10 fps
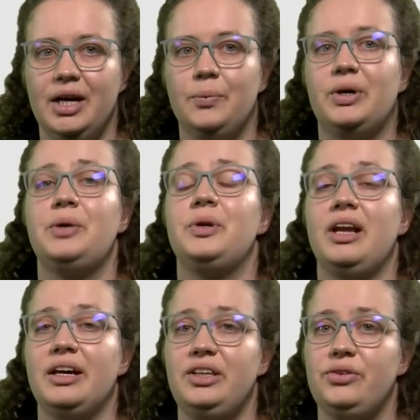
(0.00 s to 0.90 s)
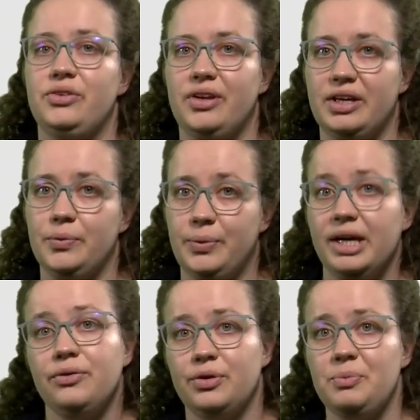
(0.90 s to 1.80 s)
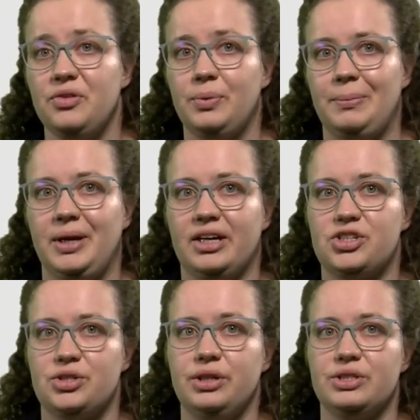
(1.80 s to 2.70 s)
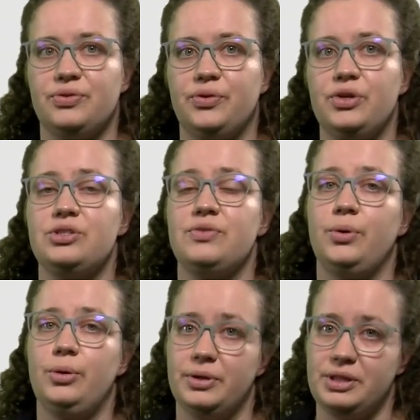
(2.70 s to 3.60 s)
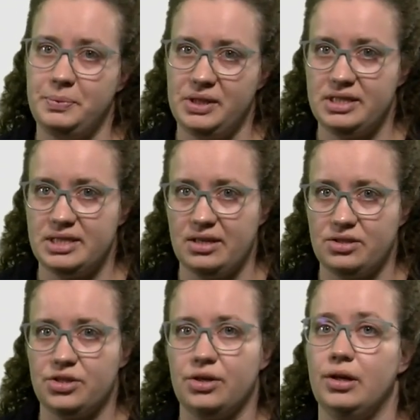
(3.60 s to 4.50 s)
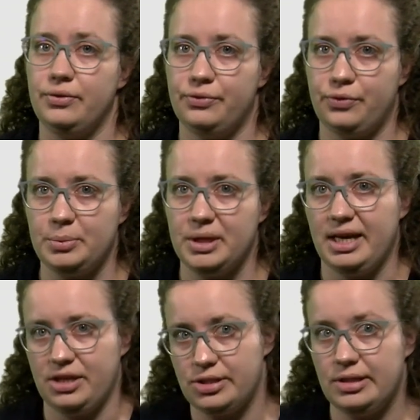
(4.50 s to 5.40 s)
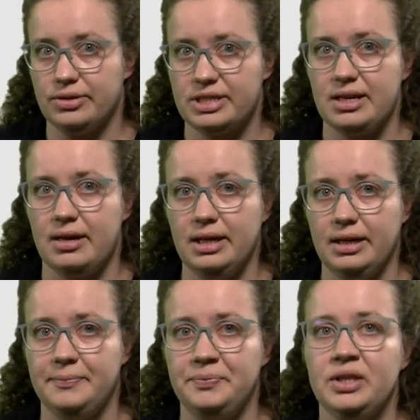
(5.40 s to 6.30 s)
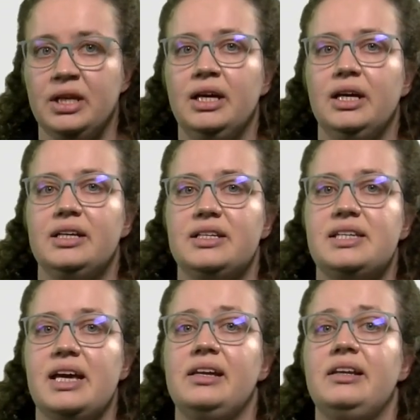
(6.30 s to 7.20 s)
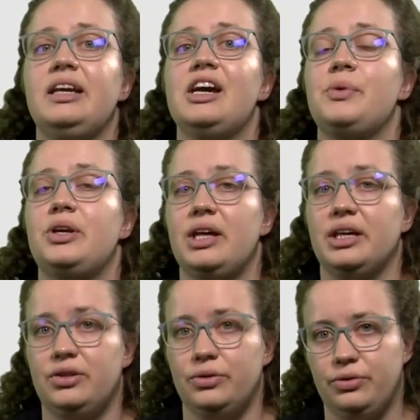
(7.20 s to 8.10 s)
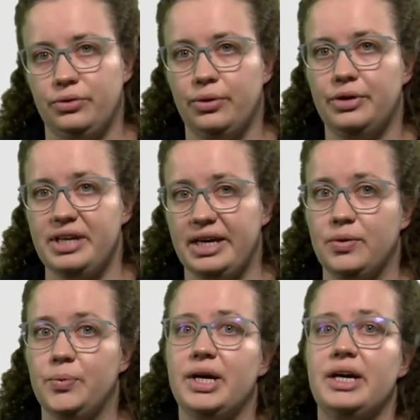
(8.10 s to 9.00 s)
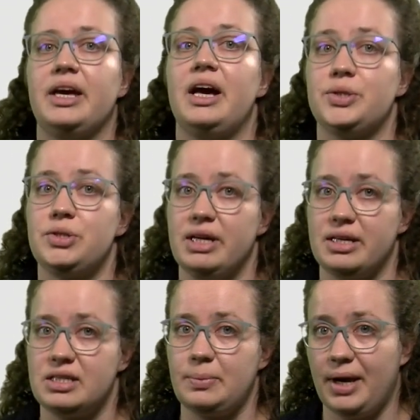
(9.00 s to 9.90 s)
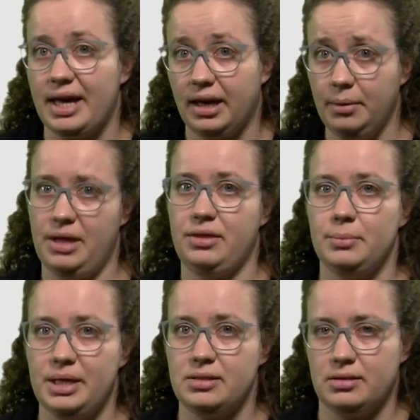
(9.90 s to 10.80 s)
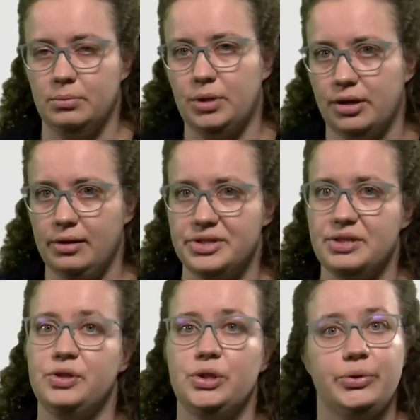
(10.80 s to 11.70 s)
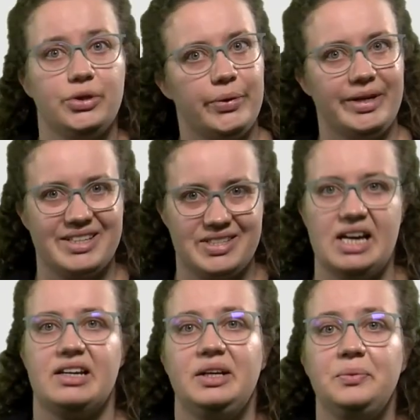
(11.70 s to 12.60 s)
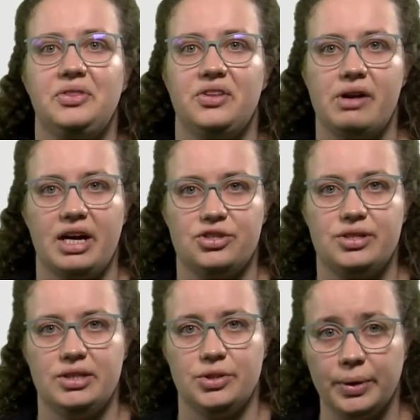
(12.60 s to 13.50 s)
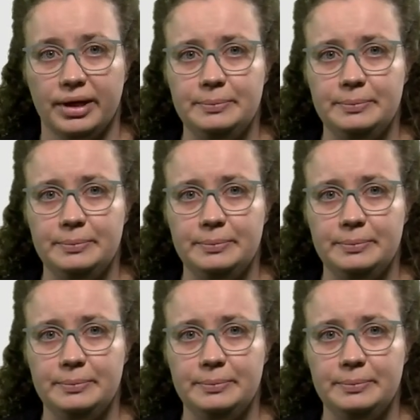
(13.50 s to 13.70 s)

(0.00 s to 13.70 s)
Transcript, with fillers: What I would like you to take away from this web lecture is first of all what the P-center formulation looks like. Secondly, I would like you to take away how to explain mathematical models if you don't know exactly what they're actually doing.